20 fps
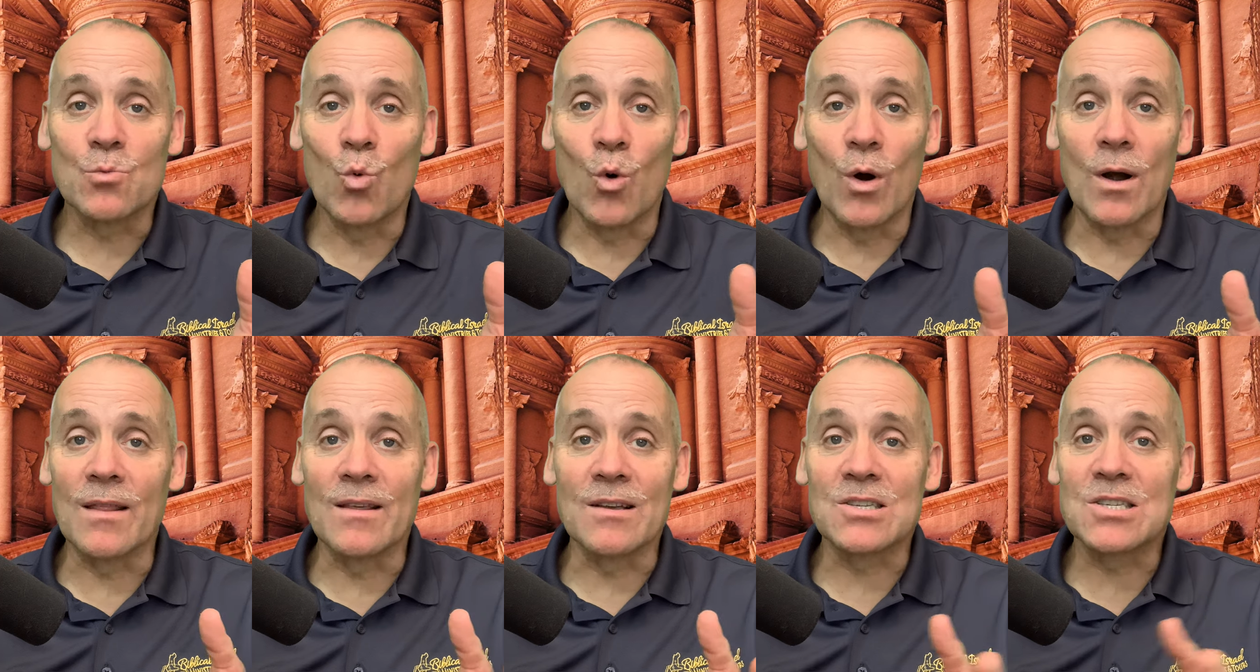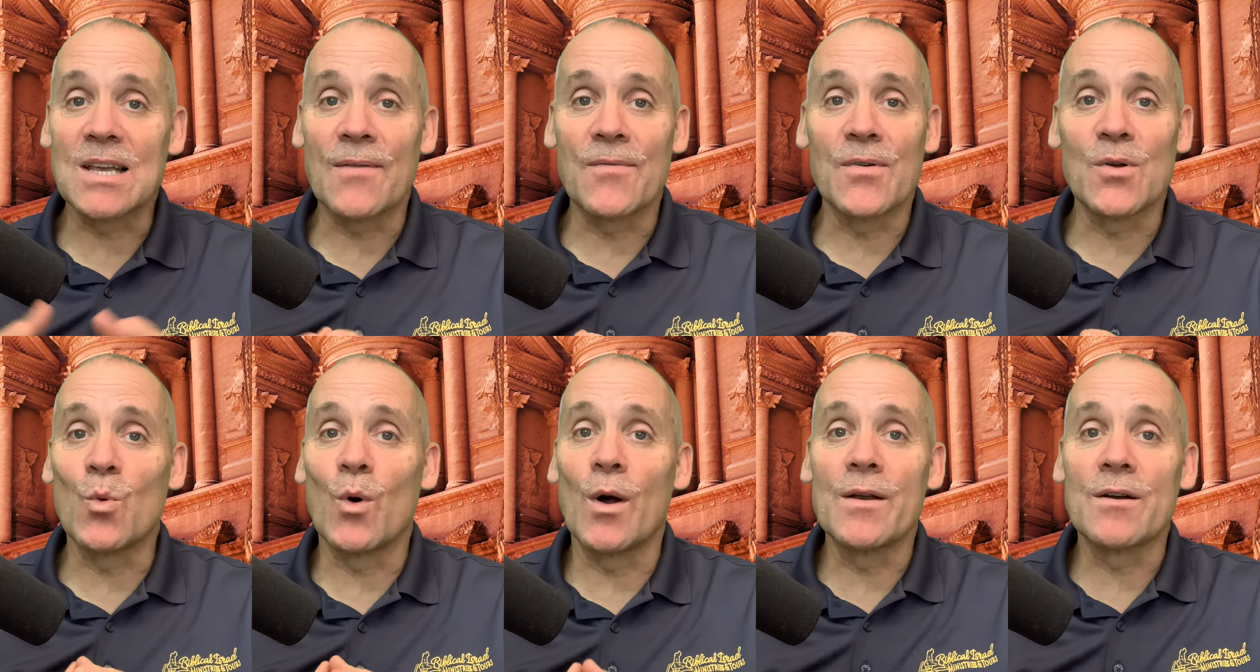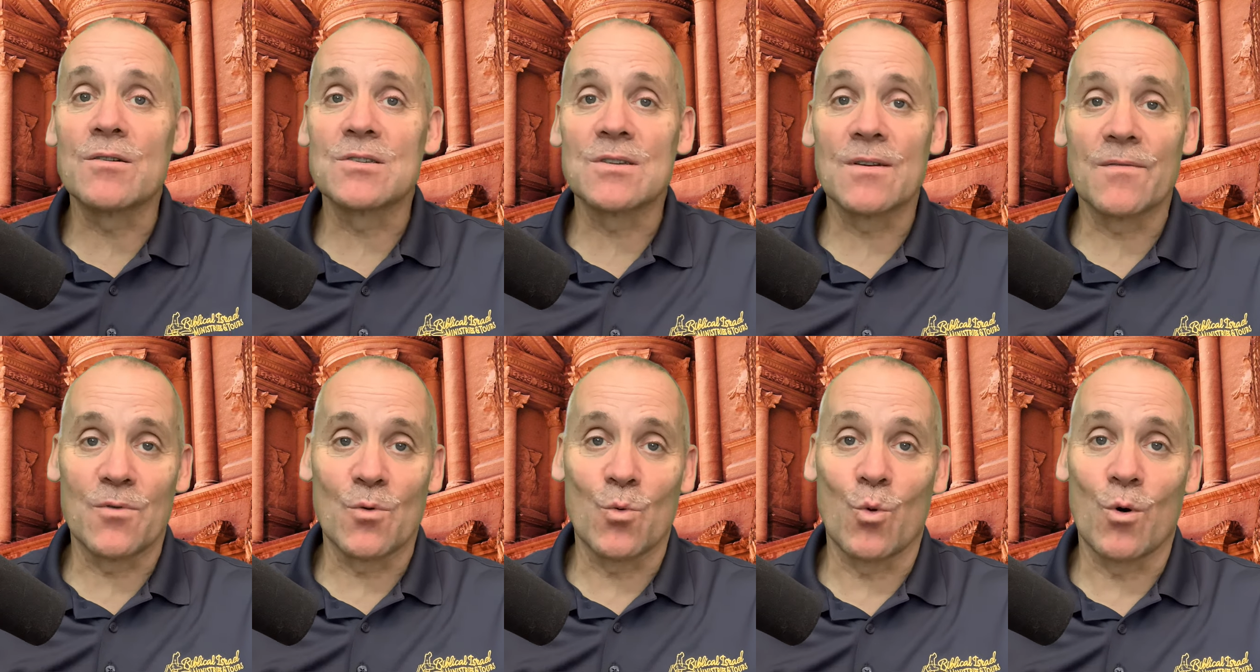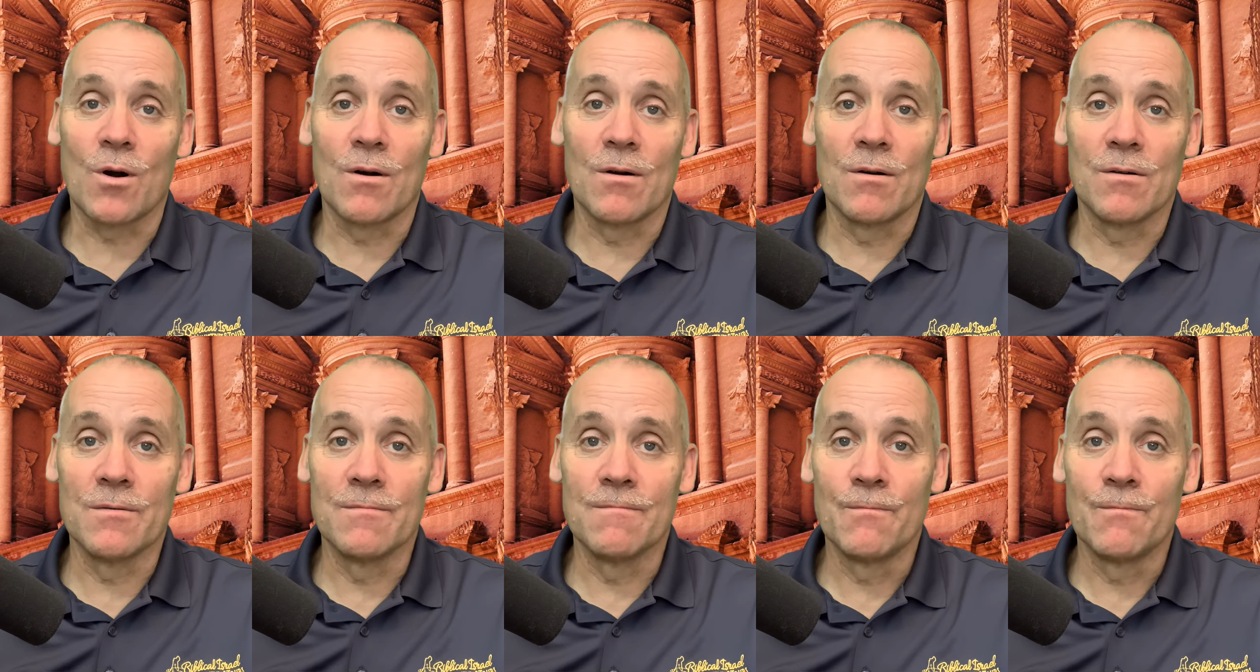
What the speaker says: One of the seven wonders of the world.